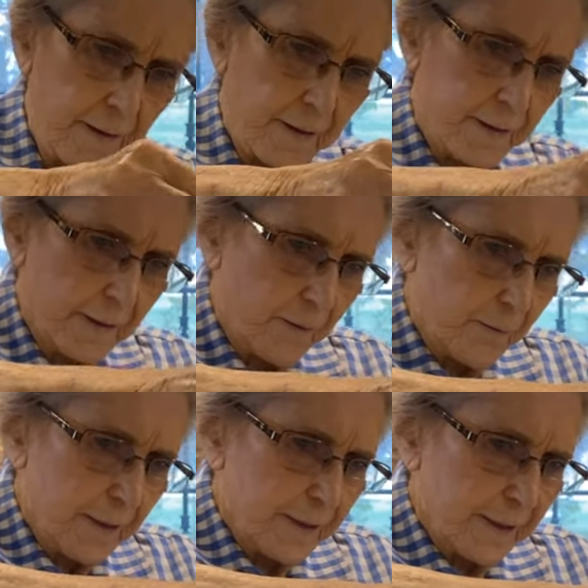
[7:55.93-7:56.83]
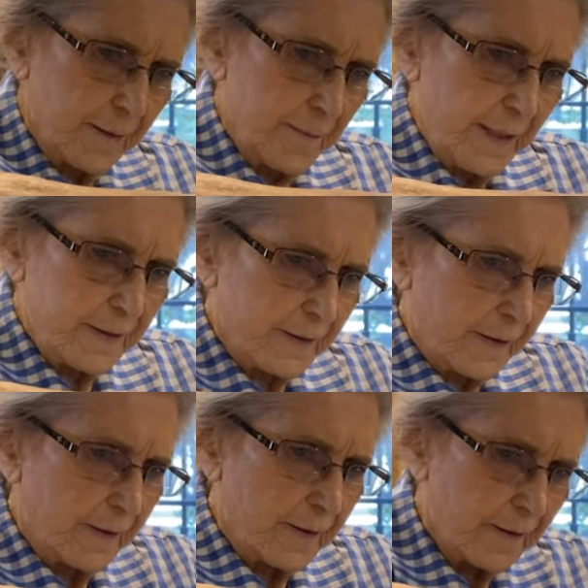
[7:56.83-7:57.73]
It's always a little messy
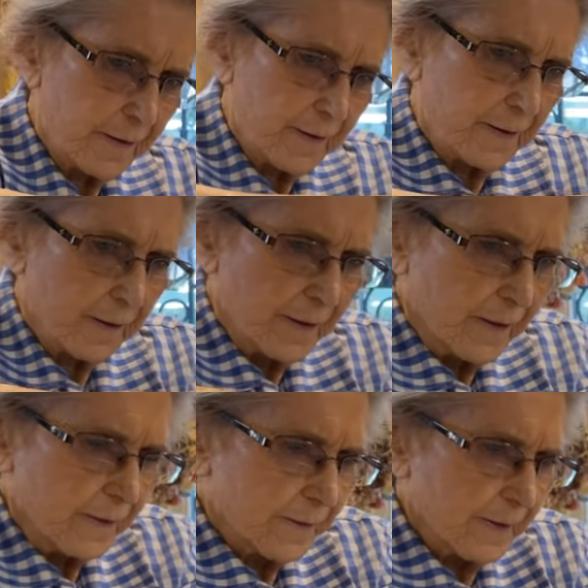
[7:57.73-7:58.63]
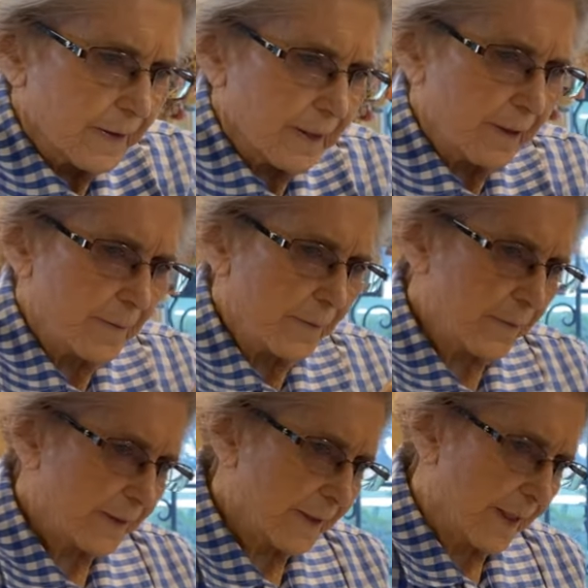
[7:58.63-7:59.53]
trying to get them on the
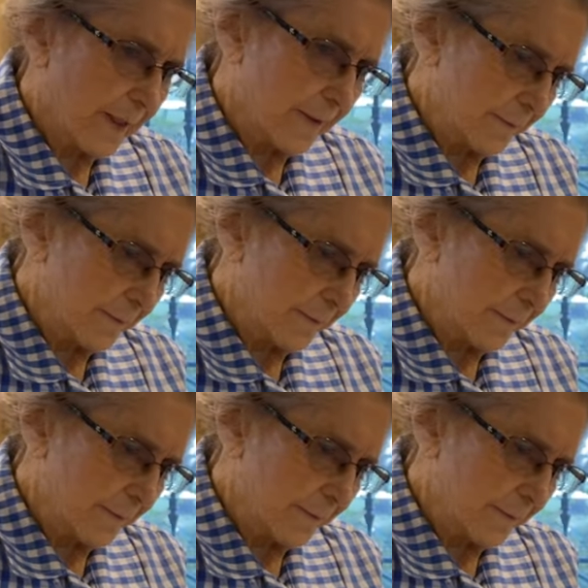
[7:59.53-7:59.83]
side.